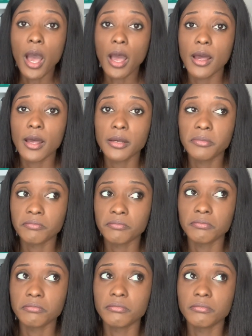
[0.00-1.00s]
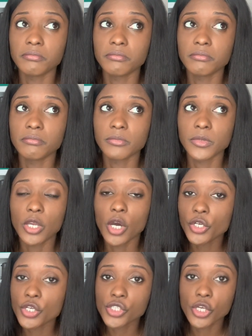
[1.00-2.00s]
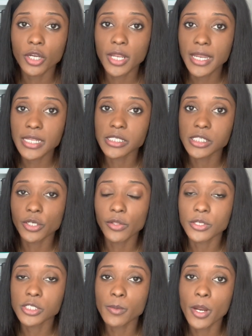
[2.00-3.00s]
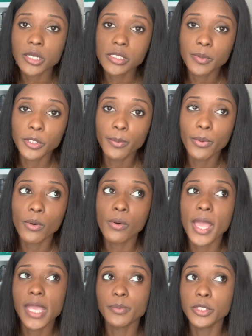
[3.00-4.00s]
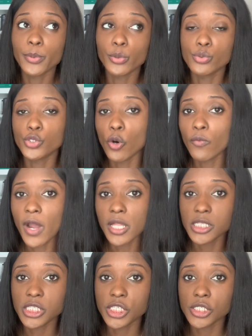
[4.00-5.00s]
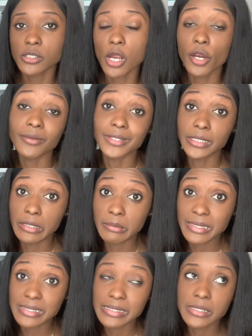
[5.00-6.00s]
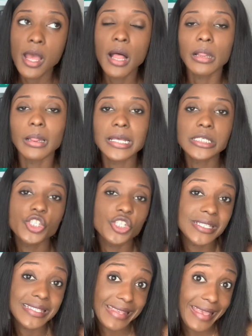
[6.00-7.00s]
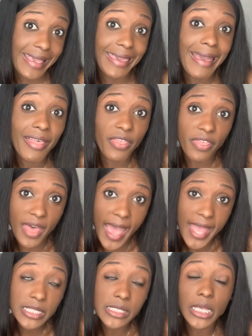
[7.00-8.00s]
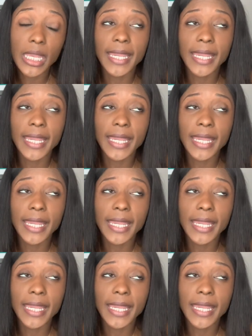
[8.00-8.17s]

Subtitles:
Gunners are not necessarily the smartest people, and people who don't volunteer aren't the dumbest. Let's just say that.